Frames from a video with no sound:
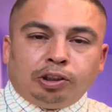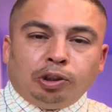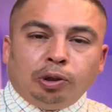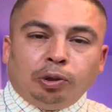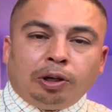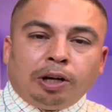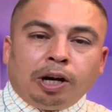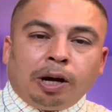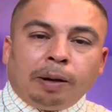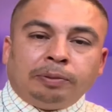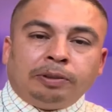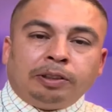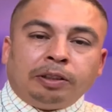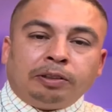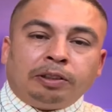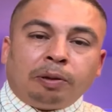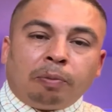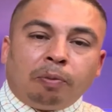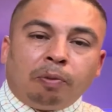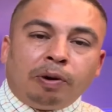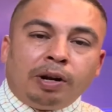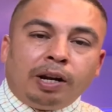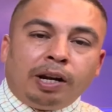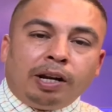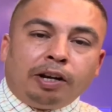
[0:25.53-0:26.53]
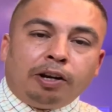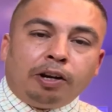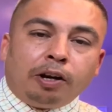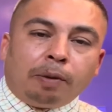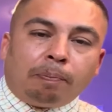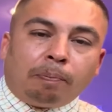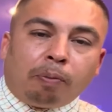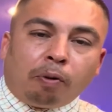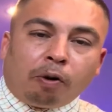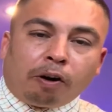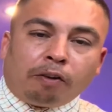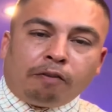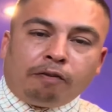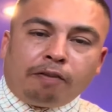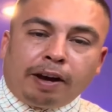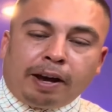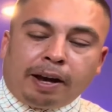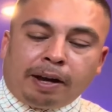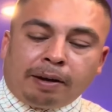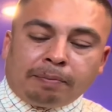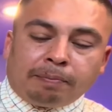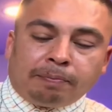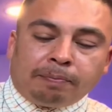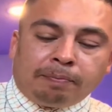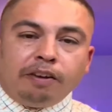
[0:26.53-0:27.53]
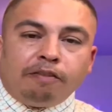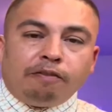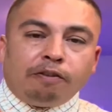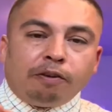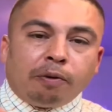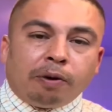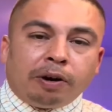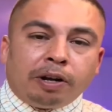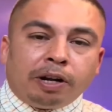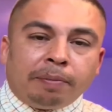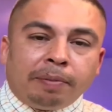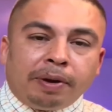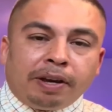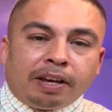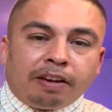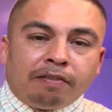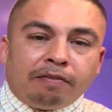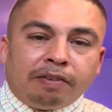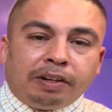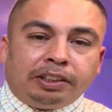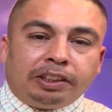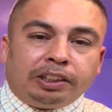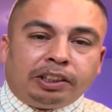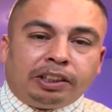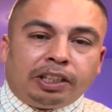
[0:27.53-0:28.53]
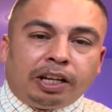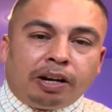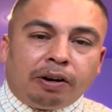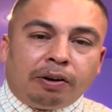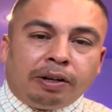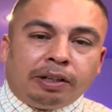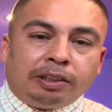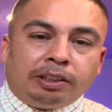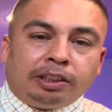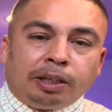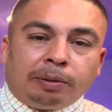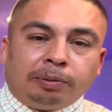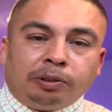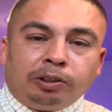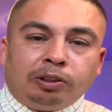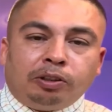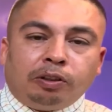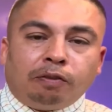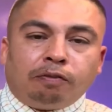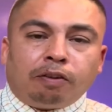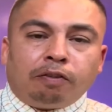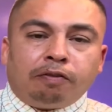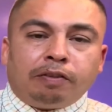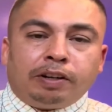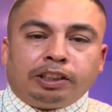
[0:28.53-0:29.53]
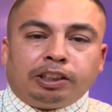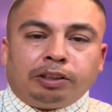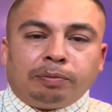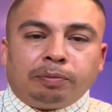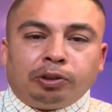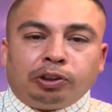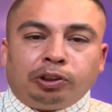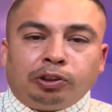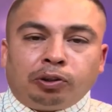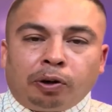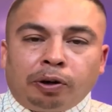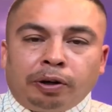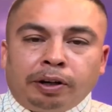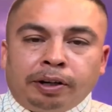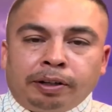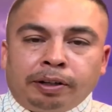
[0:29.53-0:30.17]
2 cups of some really good pork fat. If you want to make it vegetarian, substitute for vegetable shortening.